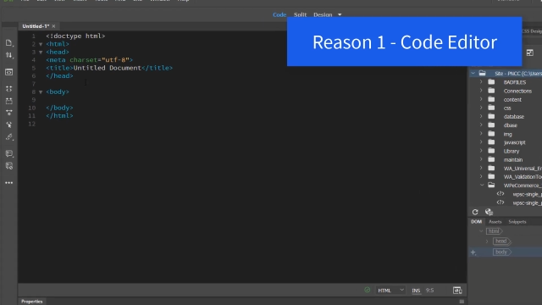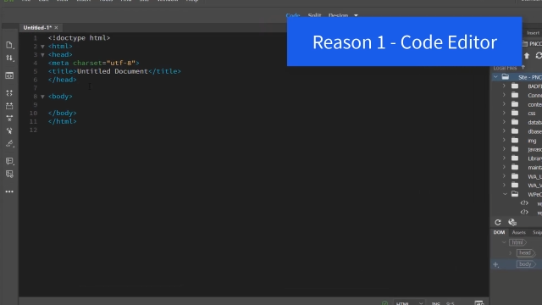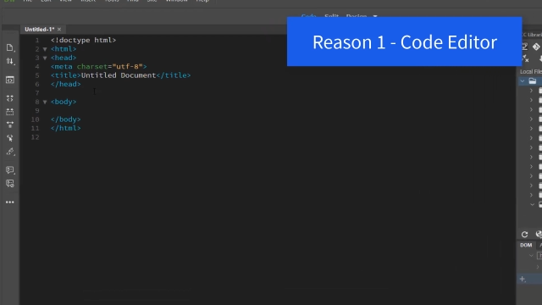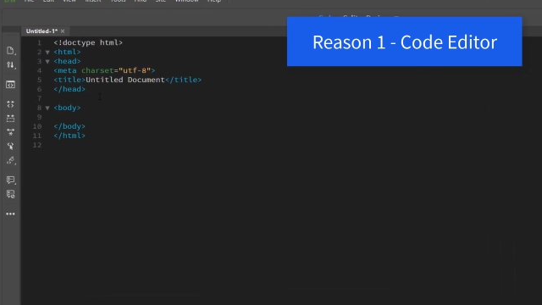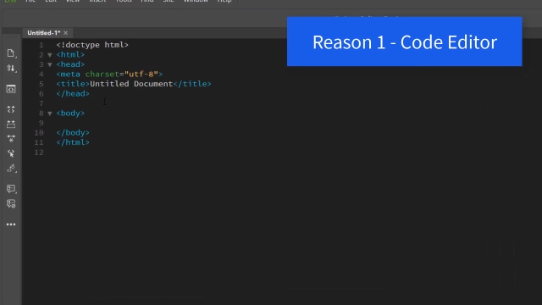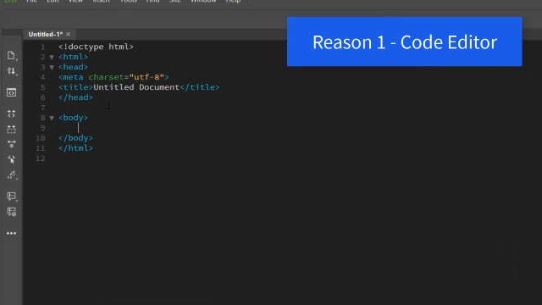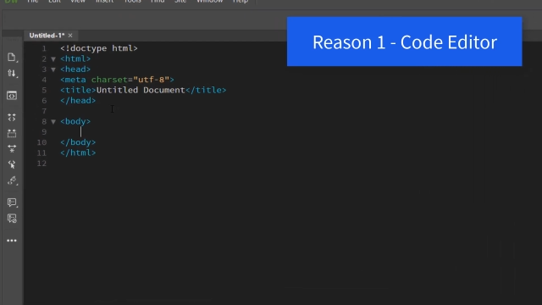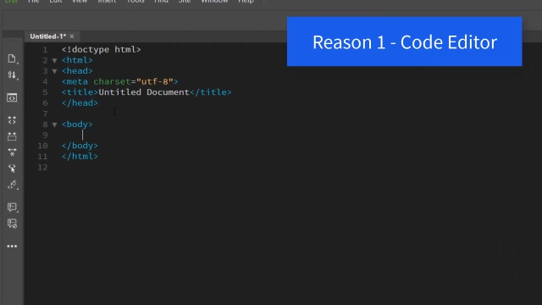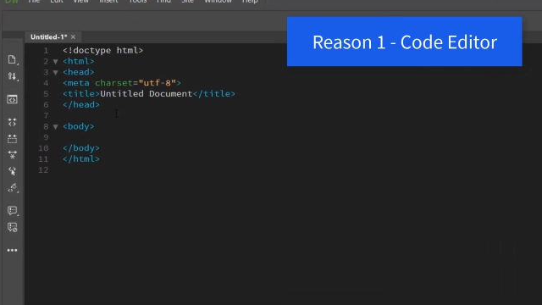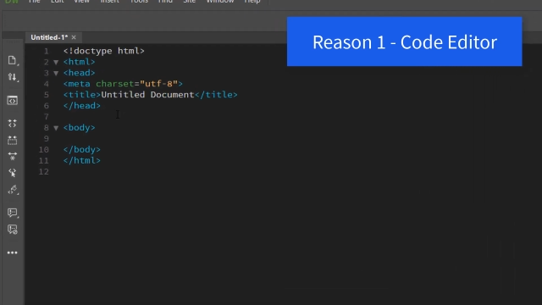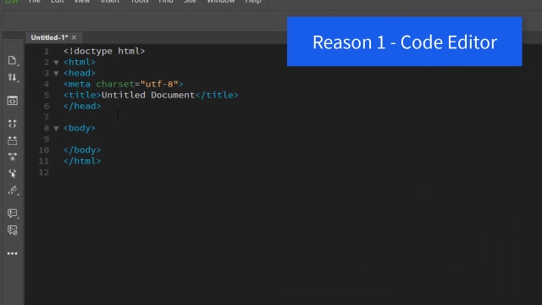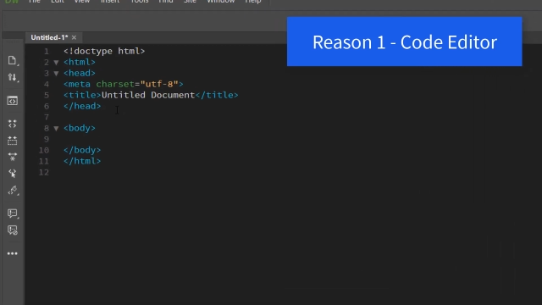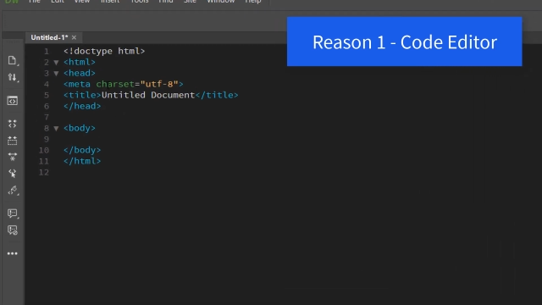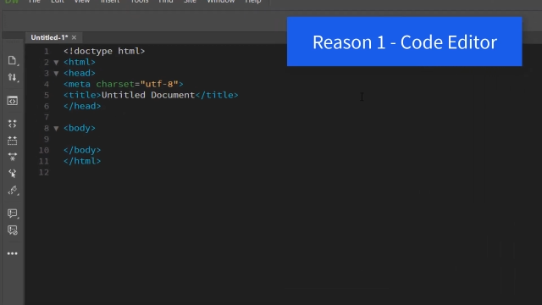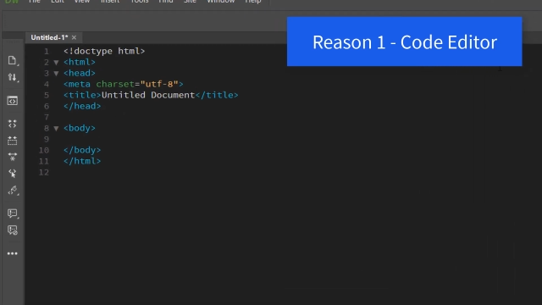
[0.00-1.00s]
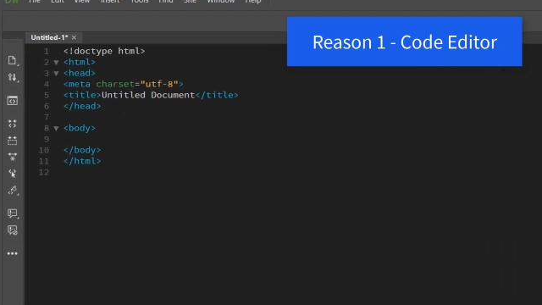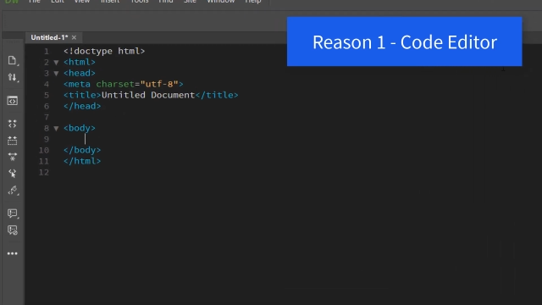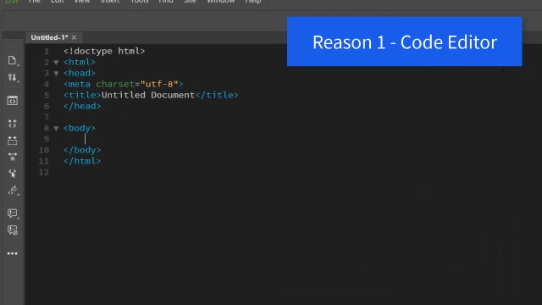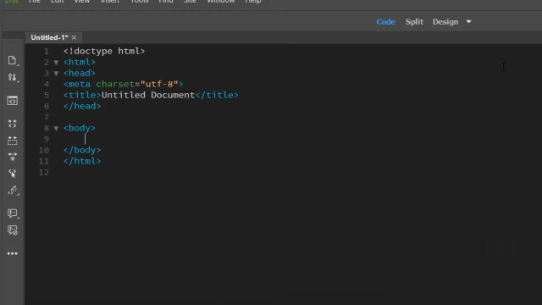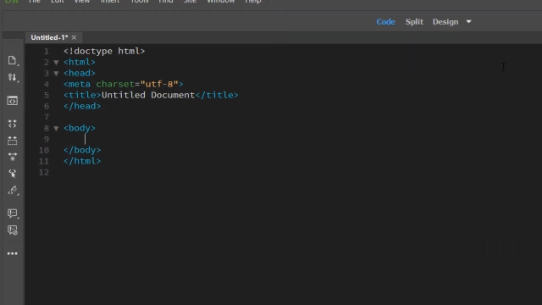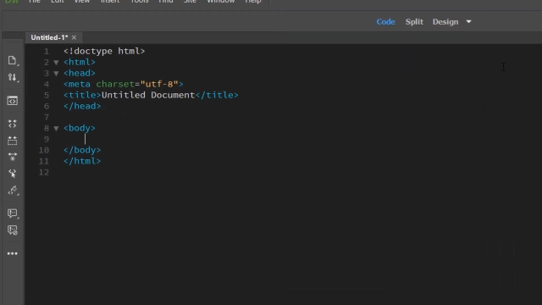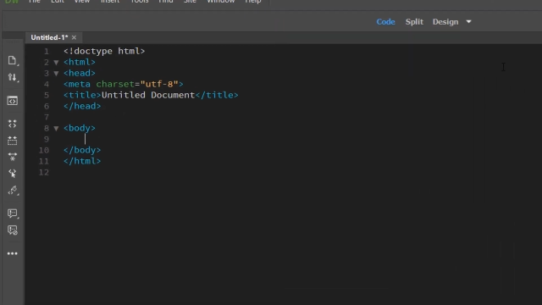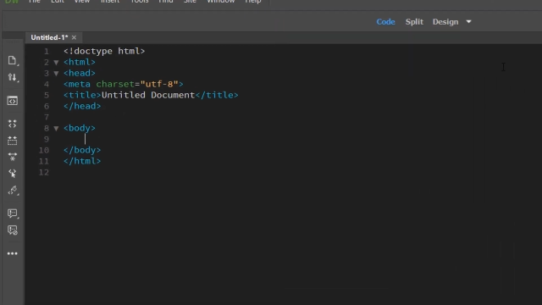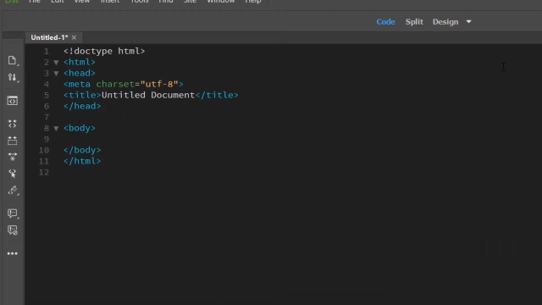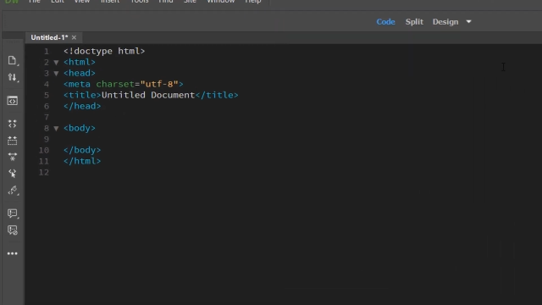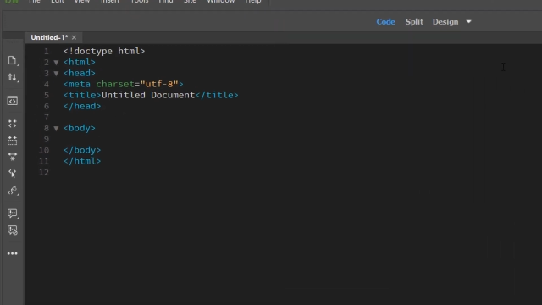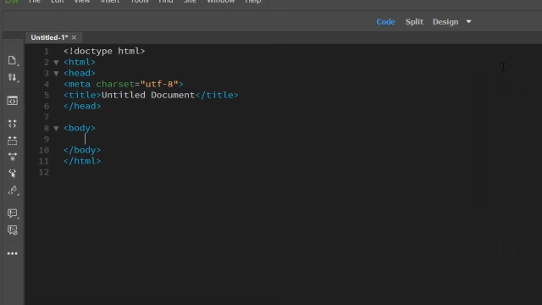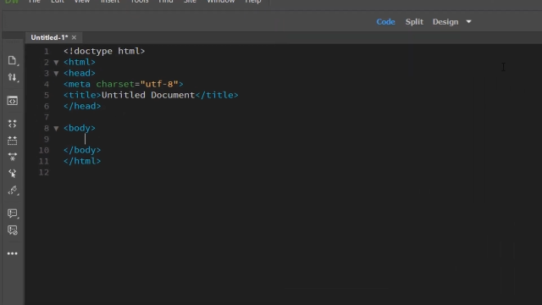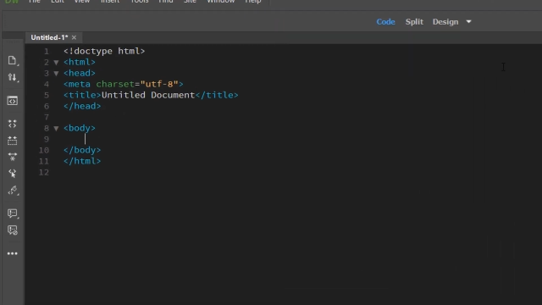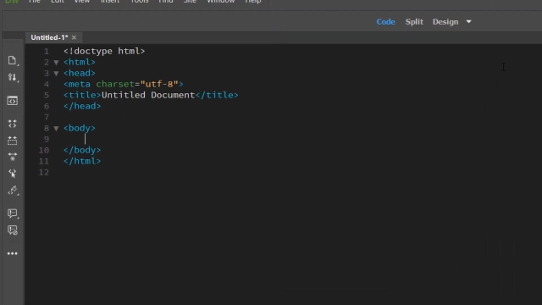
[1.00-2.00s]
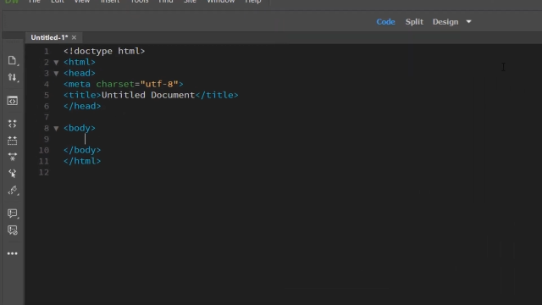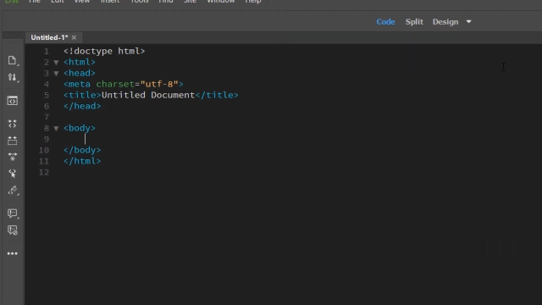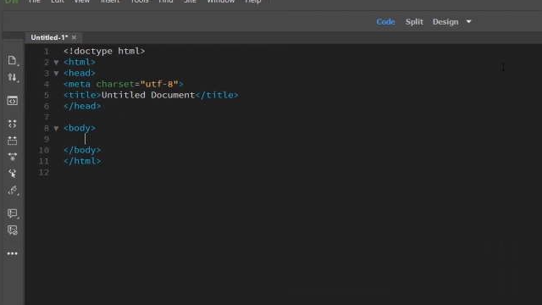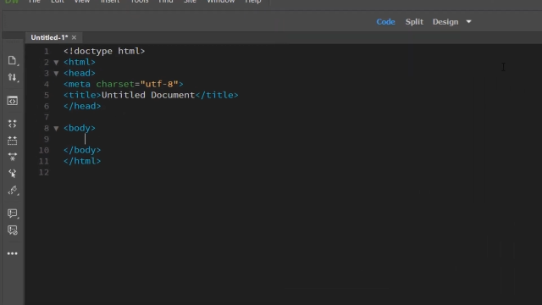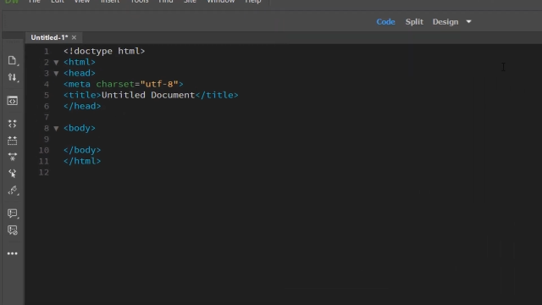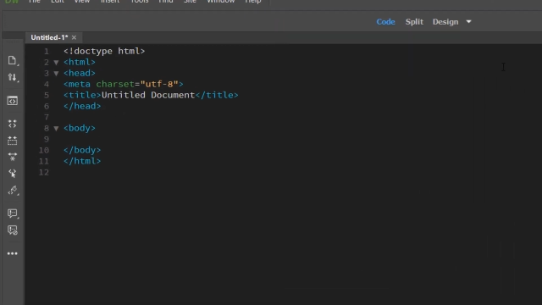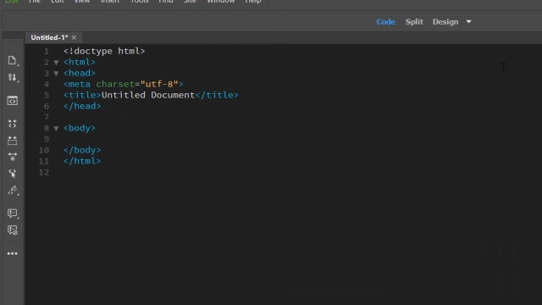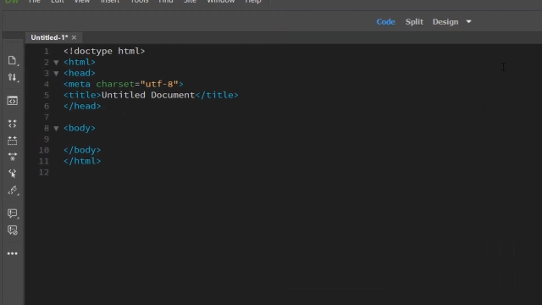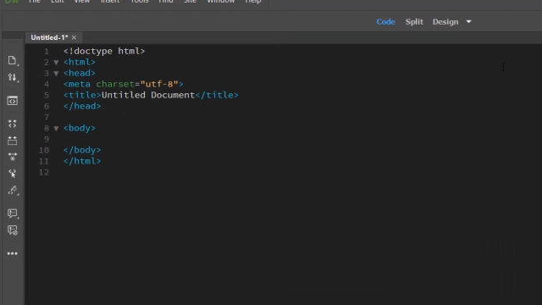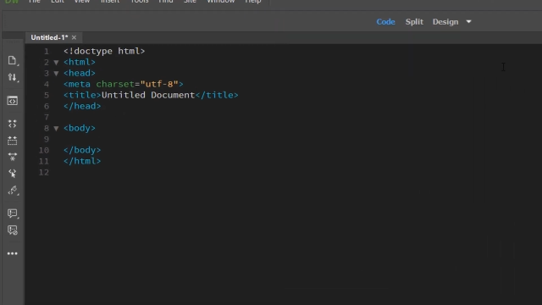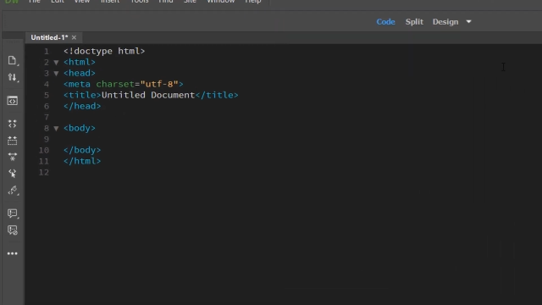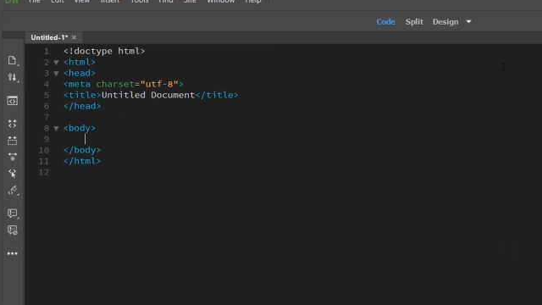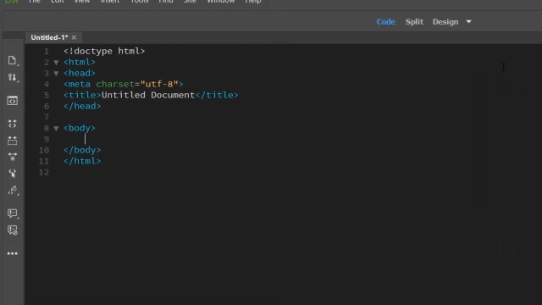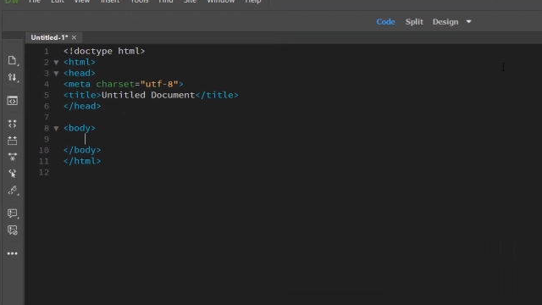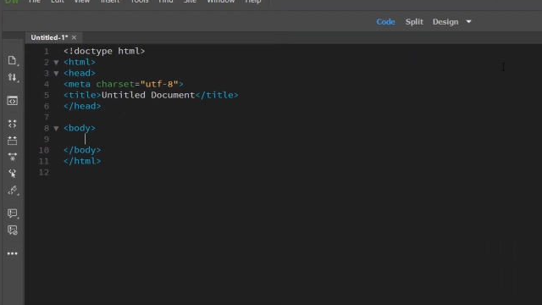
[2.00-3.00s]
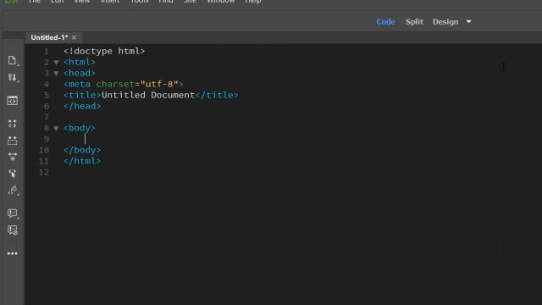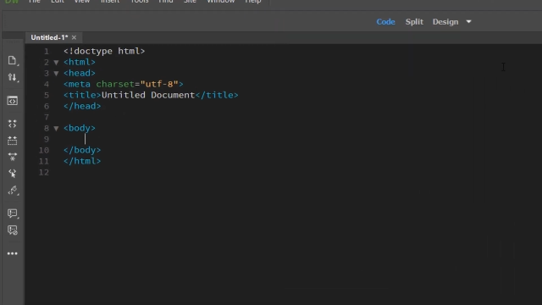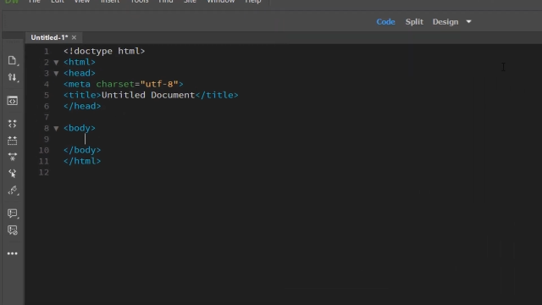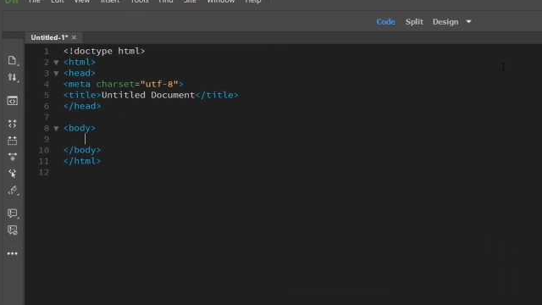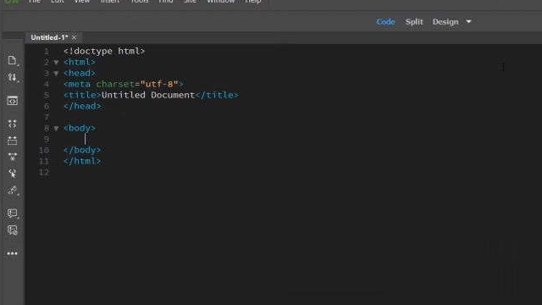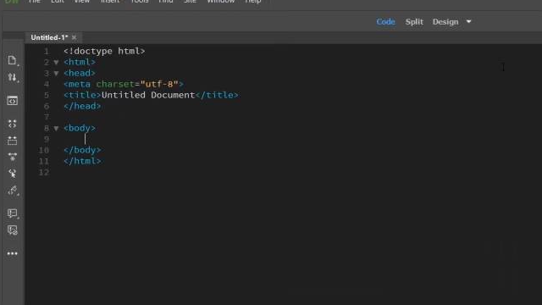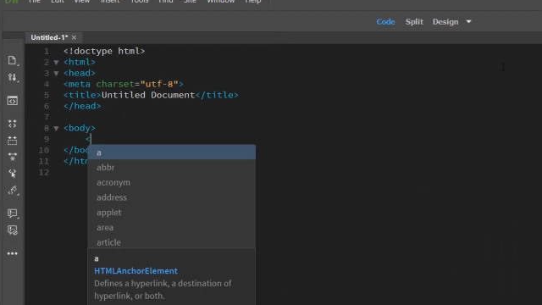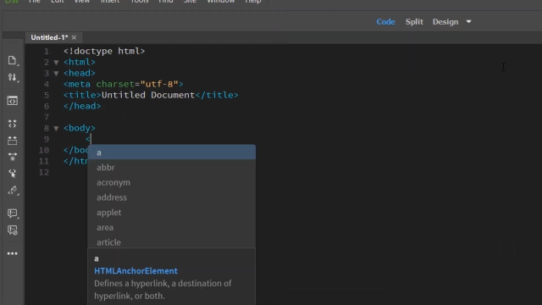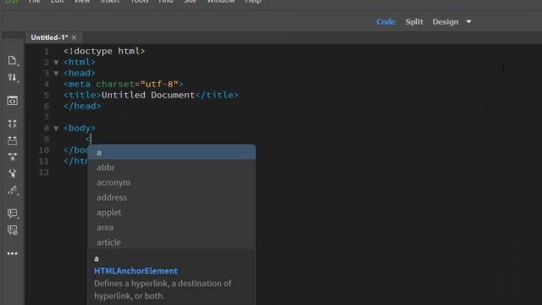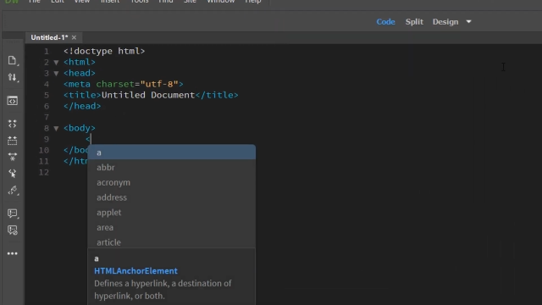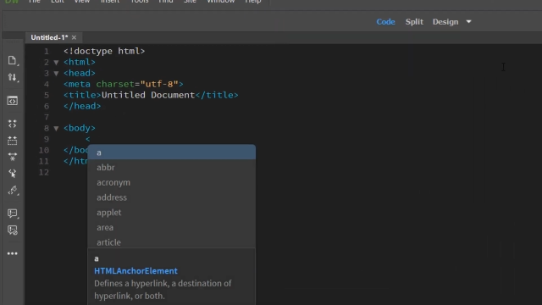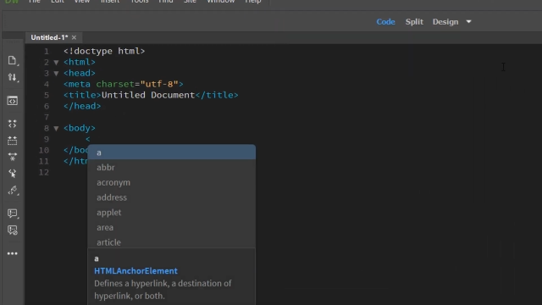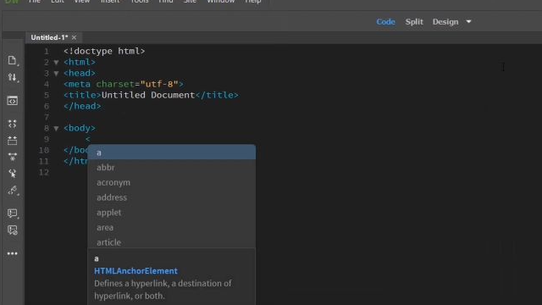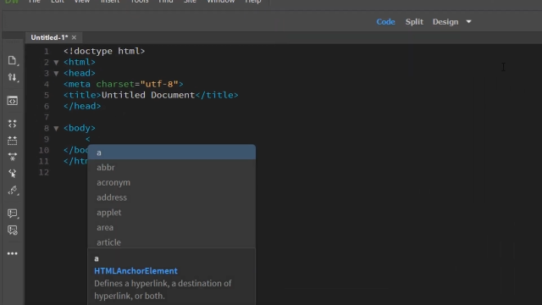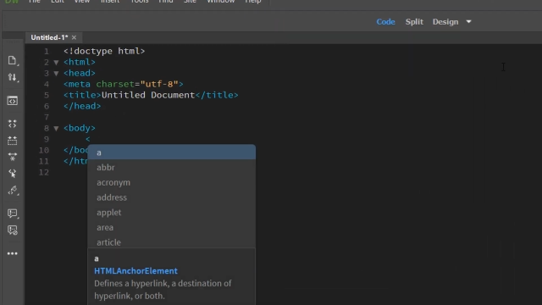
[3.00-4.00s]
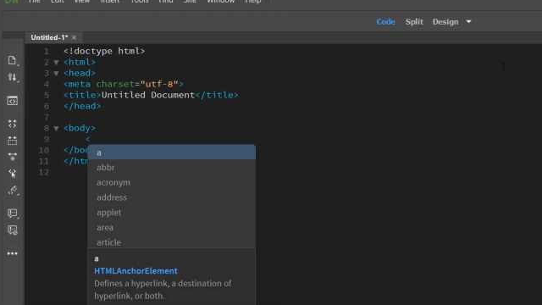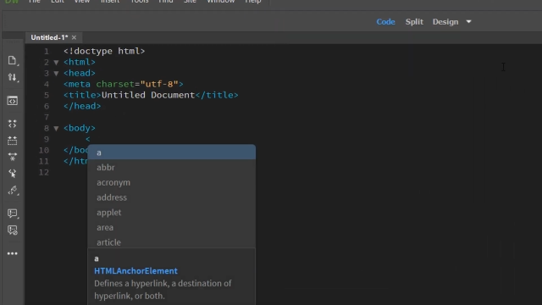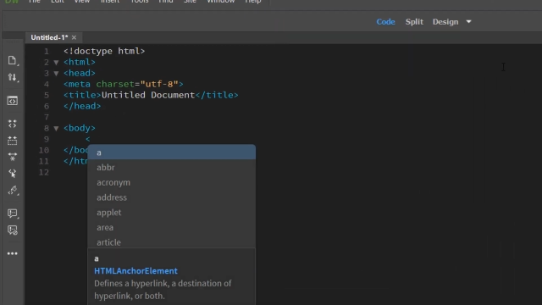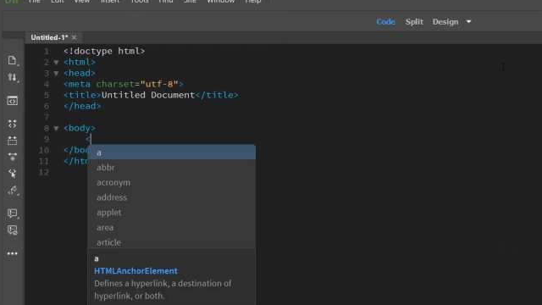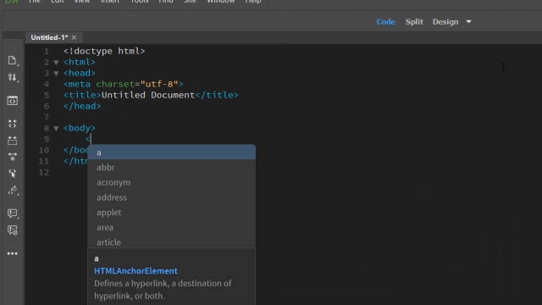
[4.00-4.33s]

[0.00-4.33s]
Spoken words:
Nobody's mouth can be seen.